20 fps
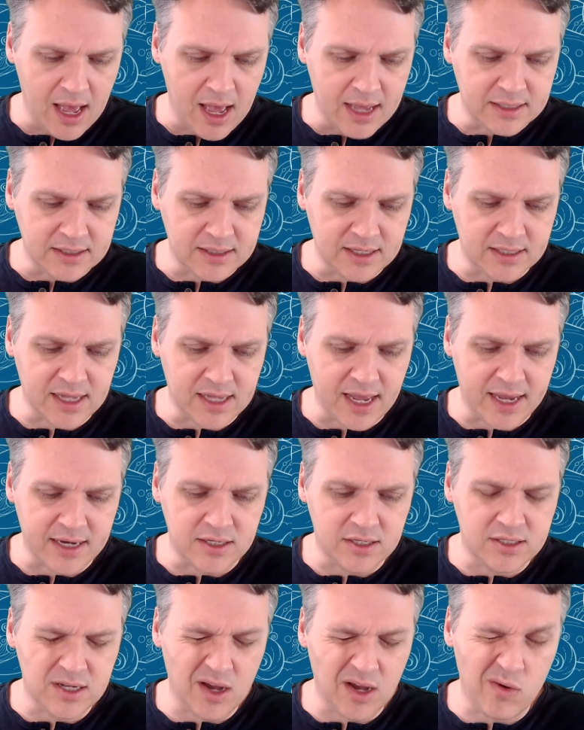since I
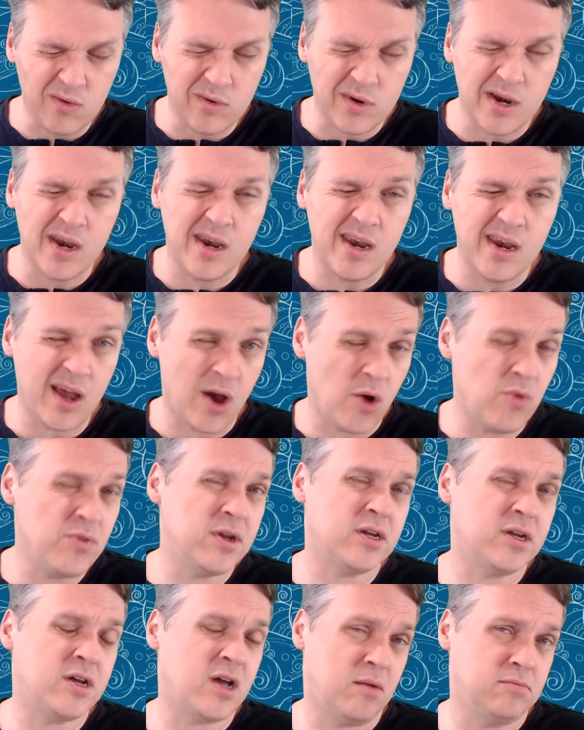don't know that
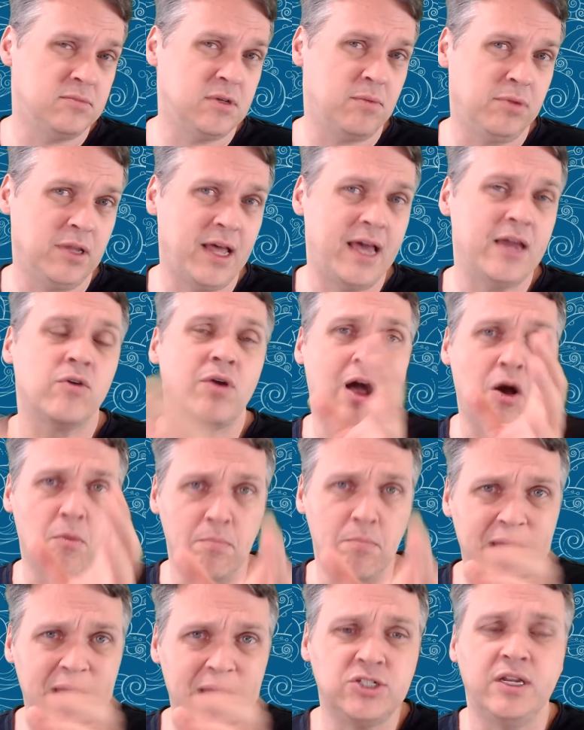it comes up later, I'll
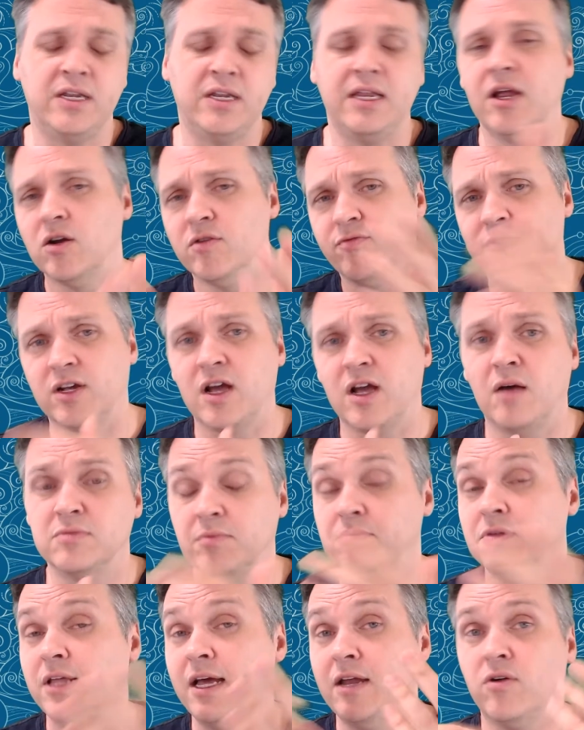mention it here, and if it comes
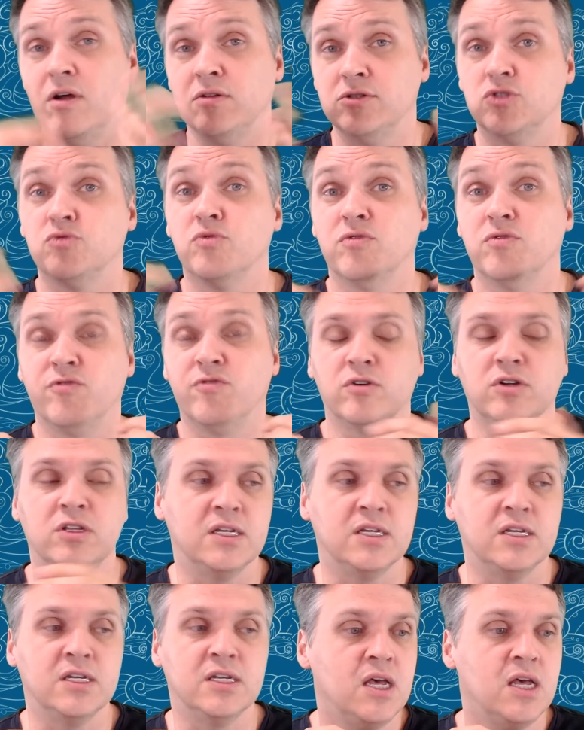up later, I'll just refer to
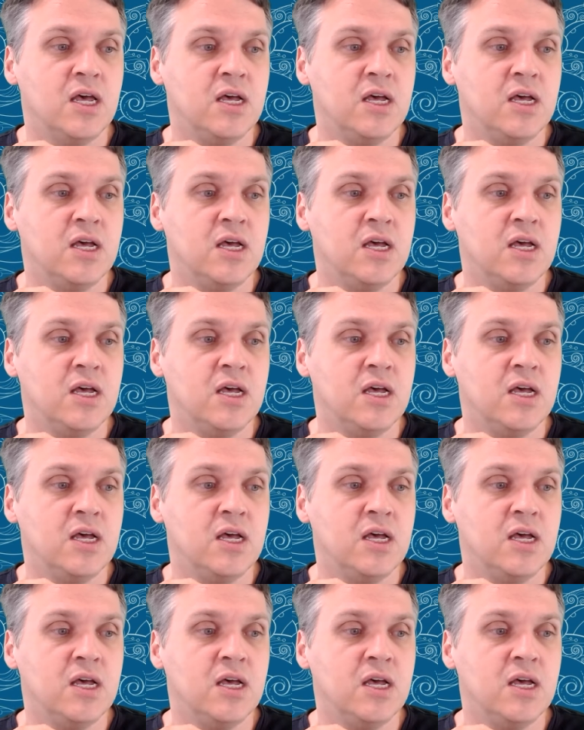this.